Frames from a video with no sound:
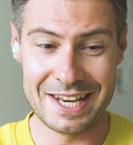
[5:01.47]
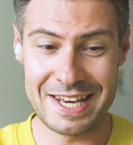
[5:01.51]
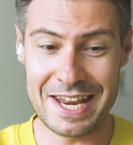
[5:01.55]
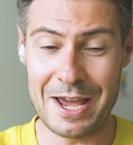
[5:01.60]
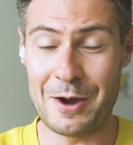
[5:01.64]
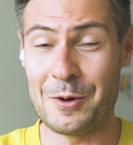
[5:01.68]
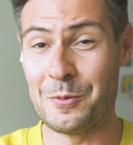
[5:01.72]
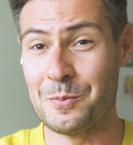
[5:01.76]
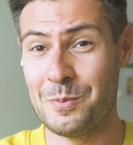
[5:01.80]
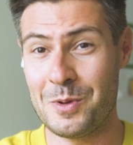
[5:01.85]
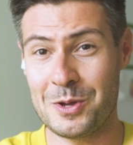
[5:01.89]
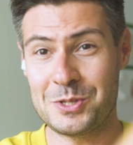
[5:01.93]

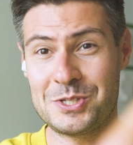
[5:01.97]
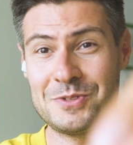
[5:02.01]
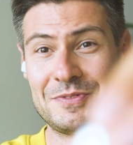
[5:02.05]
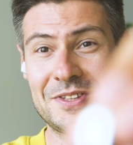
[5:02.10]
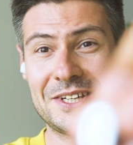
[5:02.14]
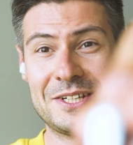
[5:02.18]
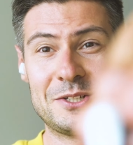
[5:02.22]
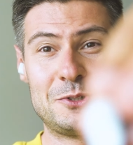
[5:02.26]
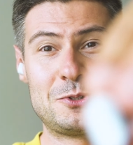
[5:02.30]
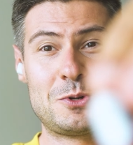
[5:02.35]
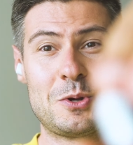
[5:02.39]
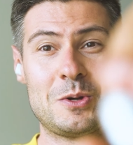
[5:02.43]
Now, most of
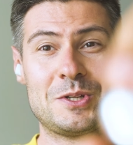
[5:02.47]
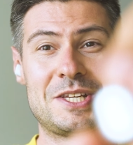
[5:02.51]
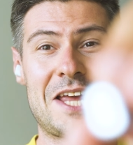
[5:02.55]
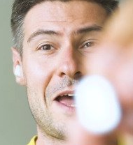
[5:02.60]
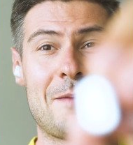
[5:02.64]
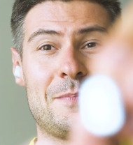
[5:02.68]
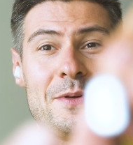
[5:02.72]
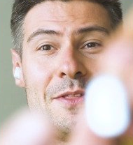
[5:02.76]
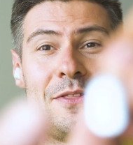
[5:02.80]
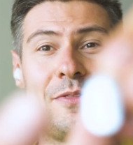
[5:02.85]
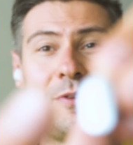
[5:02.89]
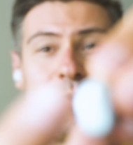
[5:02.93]
the controls
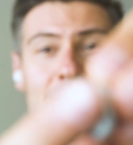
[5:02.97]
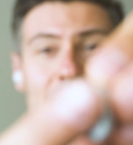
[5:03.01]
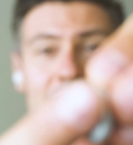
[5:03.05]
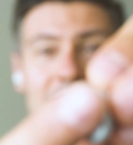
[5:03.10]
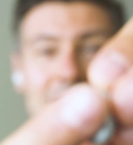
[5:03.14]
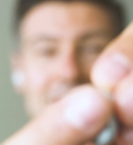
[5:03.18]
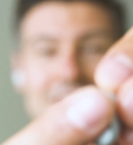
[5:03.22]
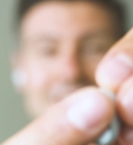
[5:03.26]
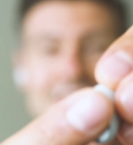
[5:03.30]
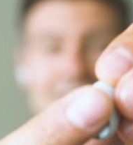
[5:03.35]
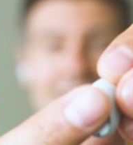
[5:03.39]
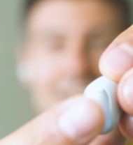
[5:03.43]
happen through
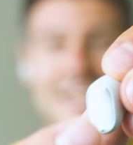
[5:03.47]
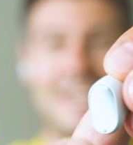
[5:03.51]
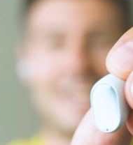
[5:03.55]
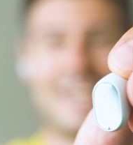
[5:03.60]
this